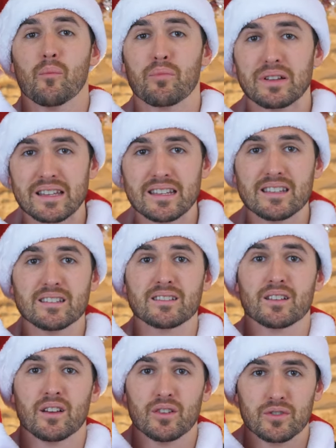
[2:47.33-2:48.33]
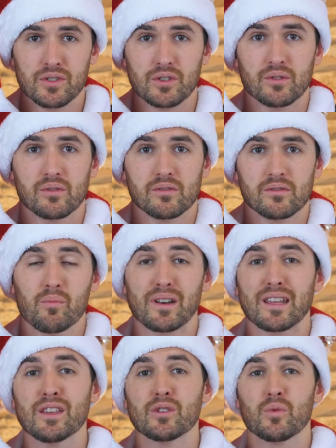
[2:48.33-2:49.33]
please do.
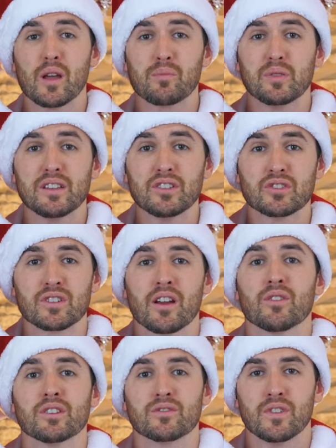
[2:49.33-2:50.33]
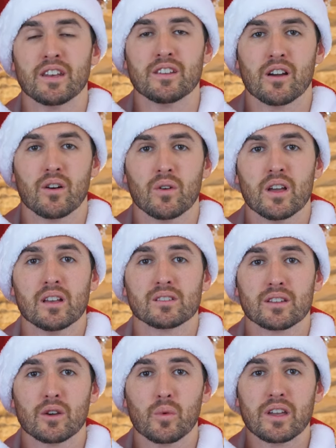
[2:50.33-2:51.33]
But either way, please share this video
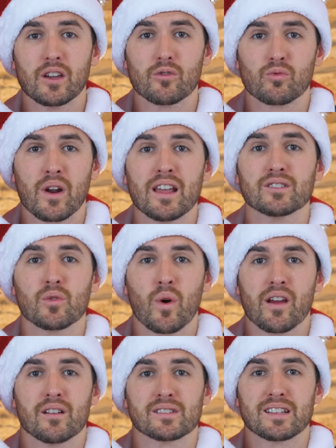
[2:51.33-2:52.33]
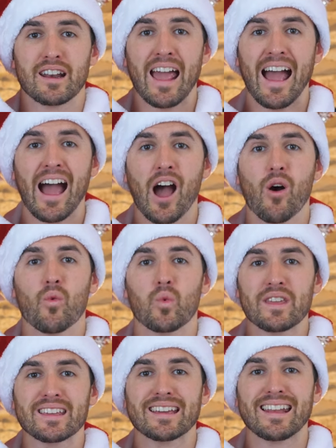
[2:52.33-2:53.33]
so that we can raise awareness on how
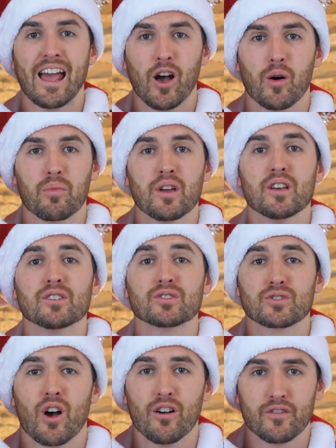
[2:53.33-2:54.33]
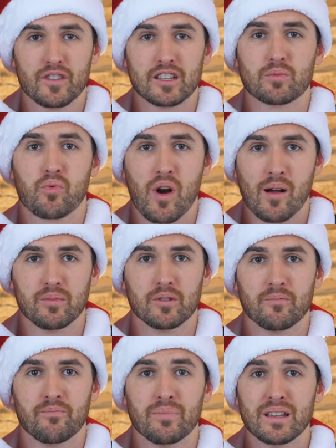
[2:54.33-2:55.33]
we can help solve this problem.
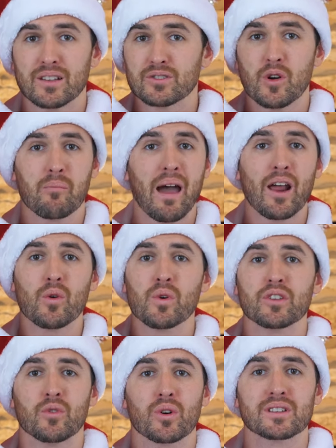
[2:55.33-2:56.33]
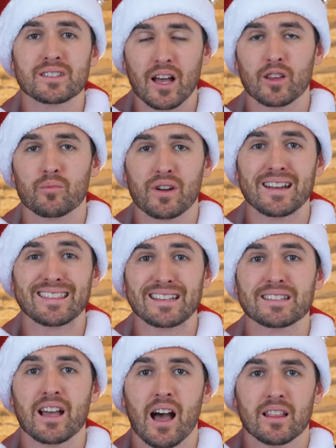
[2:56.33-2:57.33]
Because no matter what you're celebrating
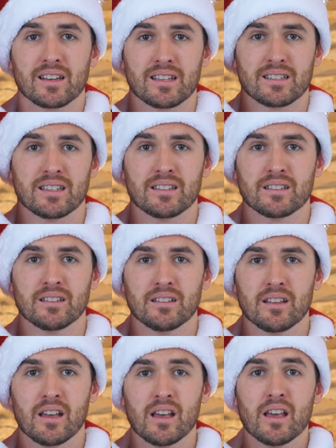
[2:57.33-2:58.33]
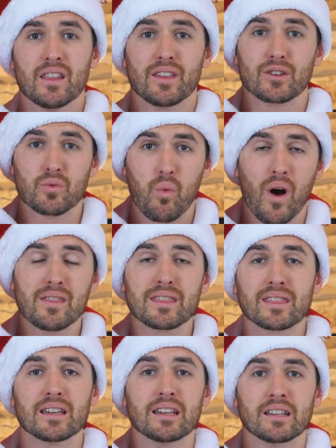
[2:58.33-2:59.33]
this holiday season, there's one
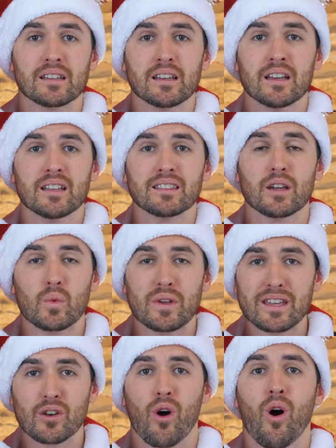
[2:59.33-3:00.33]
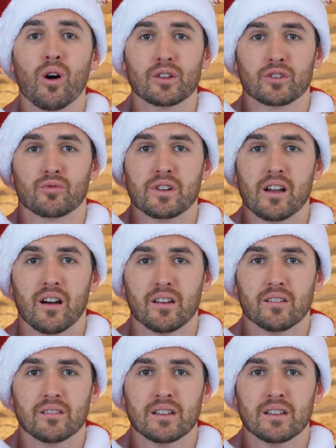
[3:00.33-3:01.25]
thing that we can all agree on,